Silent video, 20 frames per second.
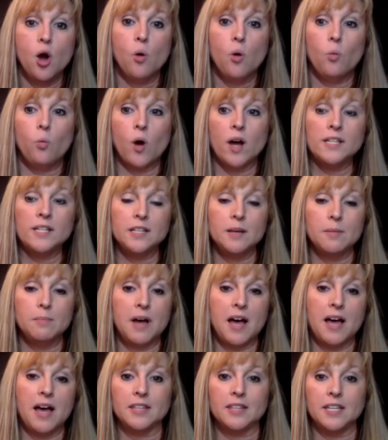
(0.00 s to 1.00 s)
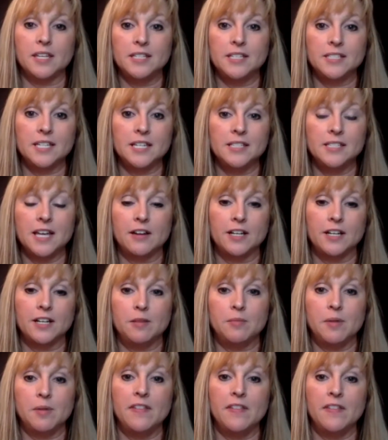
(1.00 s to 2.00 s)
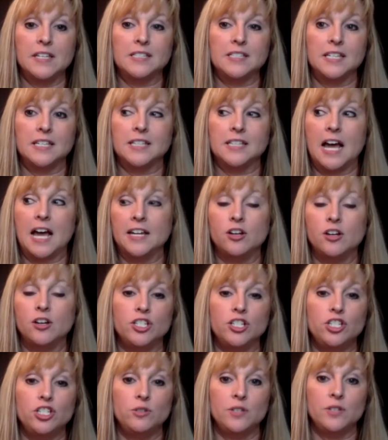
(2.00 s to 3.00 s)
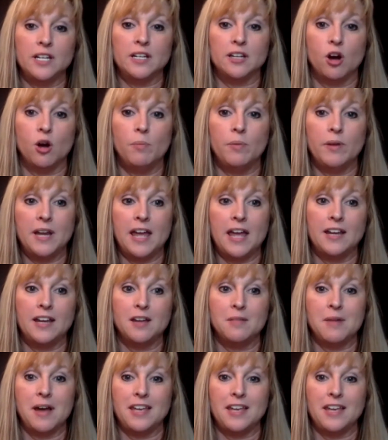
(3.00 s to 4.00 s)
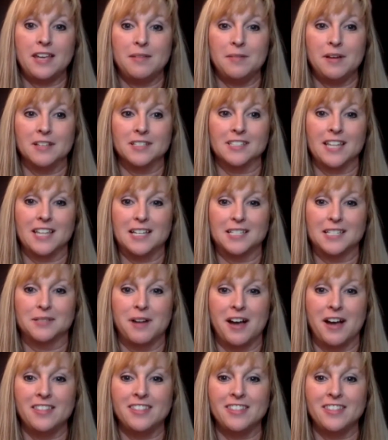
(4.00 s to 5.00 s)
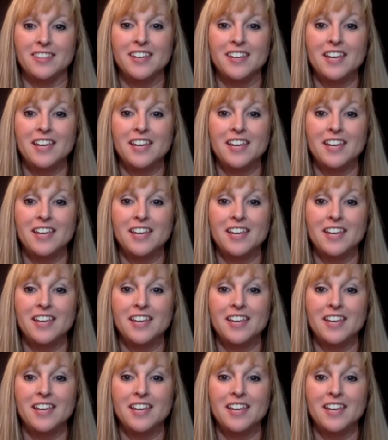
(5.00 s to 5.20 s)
once a month, he sends out an email that says, I noticed you didn't open any of my emails last month.